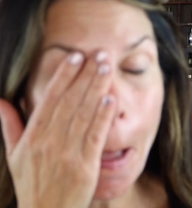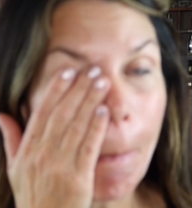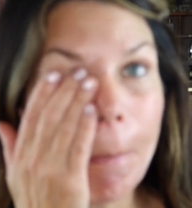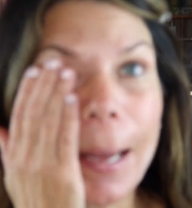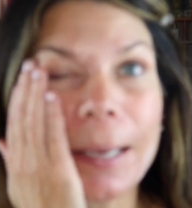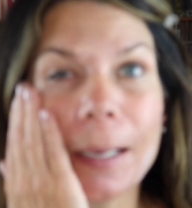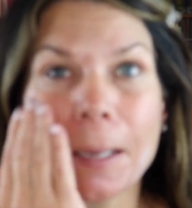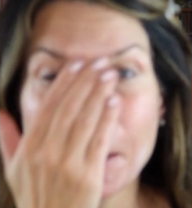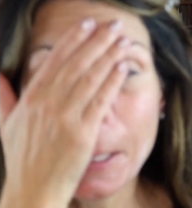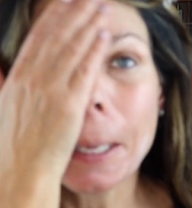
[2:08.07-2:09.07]
I'm back
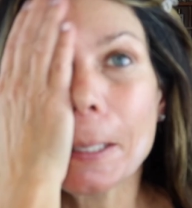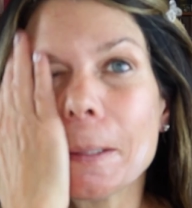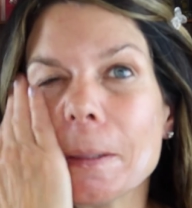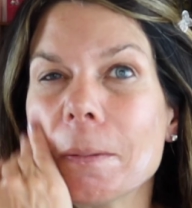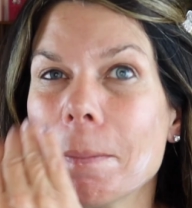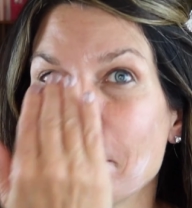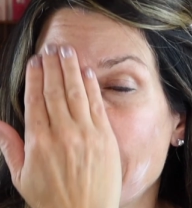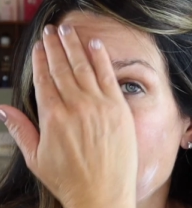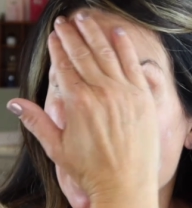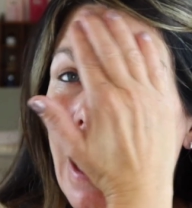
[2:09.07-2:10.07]
in
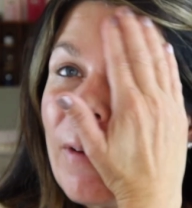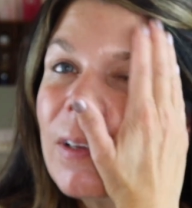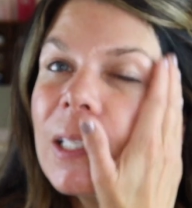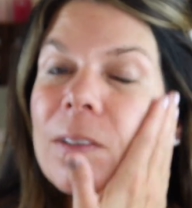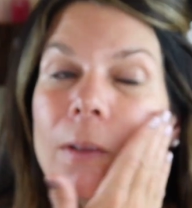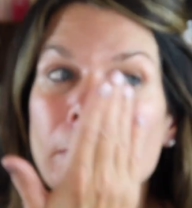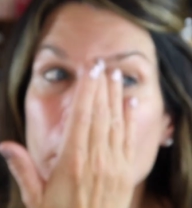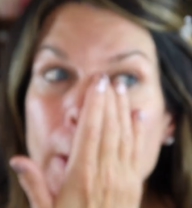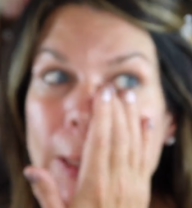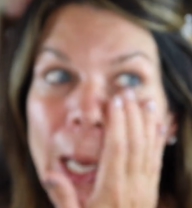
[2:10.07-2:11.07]
my office for the
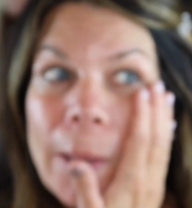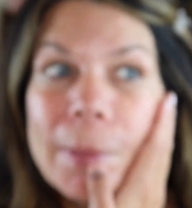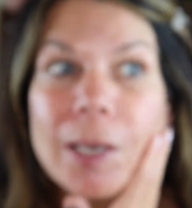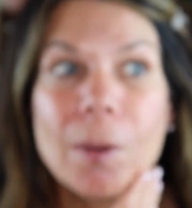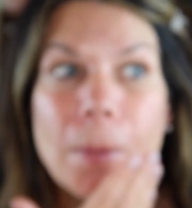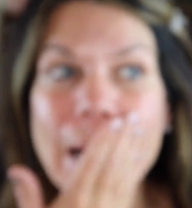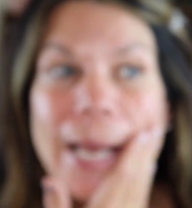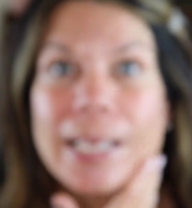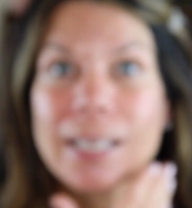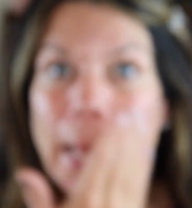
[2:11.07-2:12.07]
first time in a
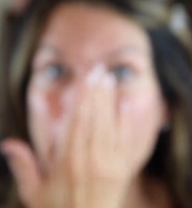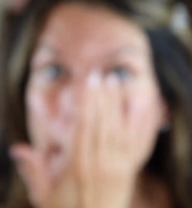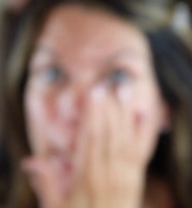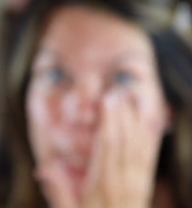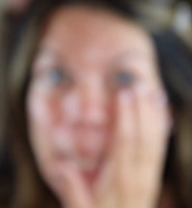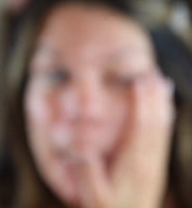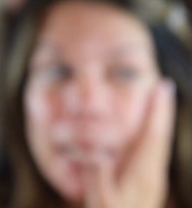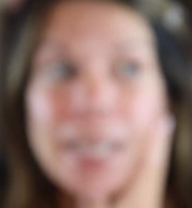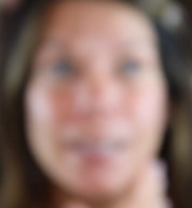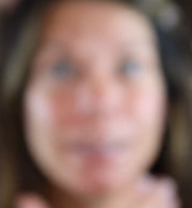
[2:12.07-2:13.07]
while, and
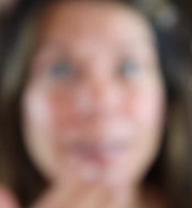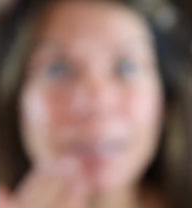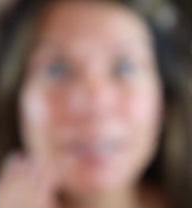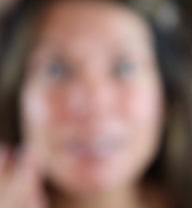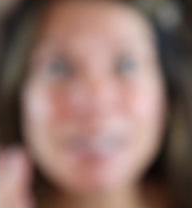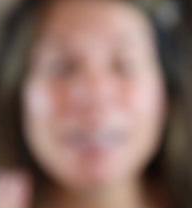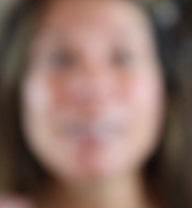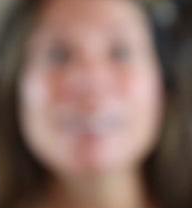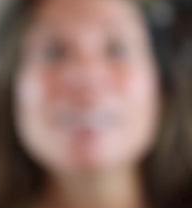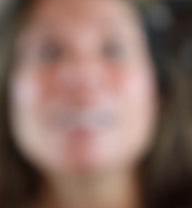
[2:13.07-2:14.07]
it
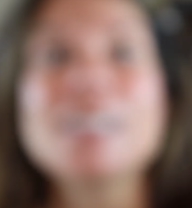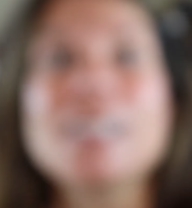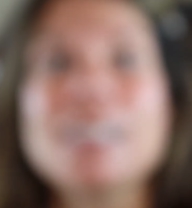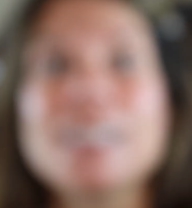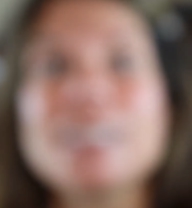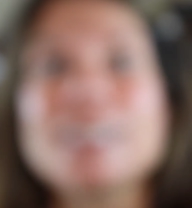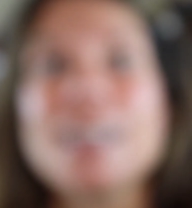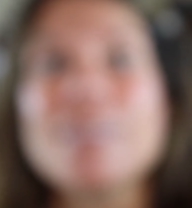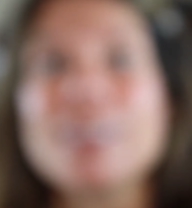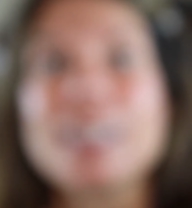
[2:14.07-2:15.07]
is
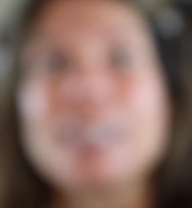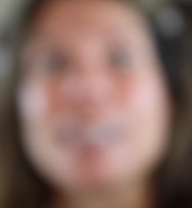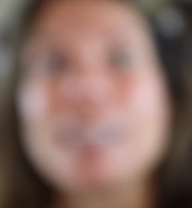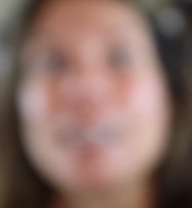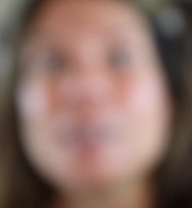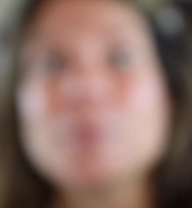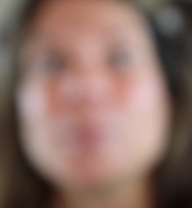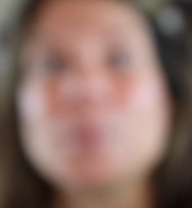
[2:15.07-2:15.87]
definitely